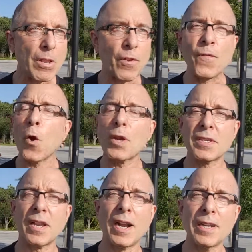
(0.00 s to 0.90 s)
to focus,
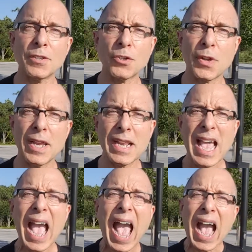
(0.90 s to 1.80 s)
to concentrate,
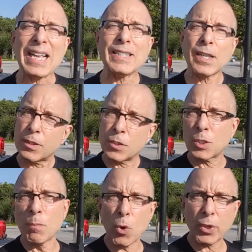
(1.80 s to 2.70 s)
as
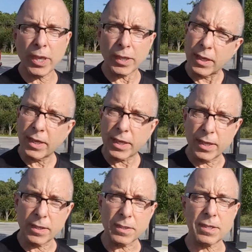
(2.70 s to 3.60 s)
smoking
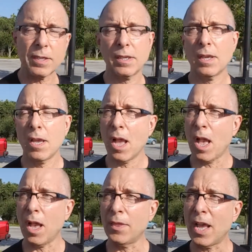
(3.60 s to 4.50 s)
is.
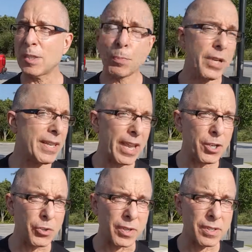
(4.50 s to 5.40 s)
And that's pretty
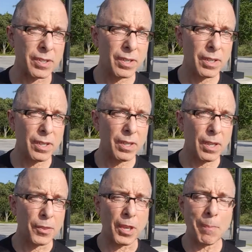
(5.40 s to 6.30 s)
dangerous.
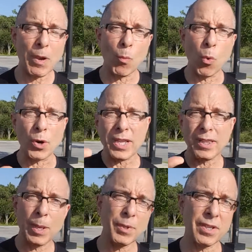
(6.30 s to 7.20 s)
Think about warning
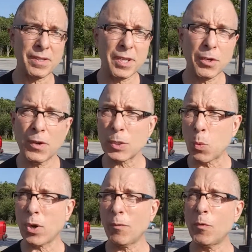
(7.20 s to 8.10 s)
labels on cigarettes.
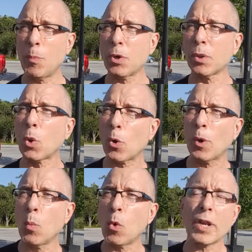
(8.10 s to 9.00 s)
What if we put a
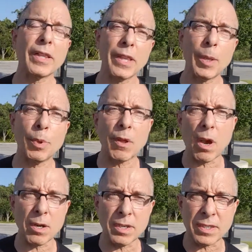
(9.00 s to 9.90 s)
warning label
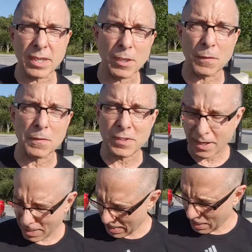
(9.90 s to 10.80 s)
on ourselves
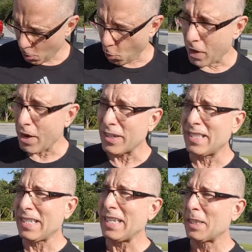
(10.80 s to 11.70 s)
or on our
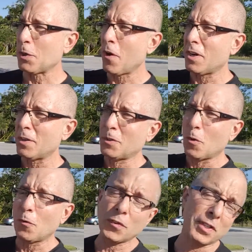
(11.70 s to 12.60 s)
seats or on our
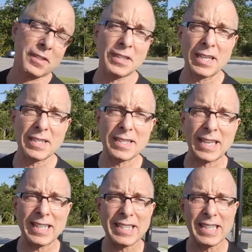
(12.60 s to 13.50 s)
sofas that
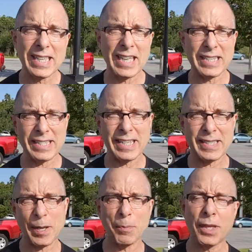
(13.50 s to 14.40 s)
says
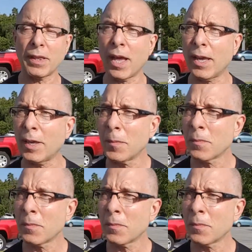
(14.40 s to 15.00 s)
something like,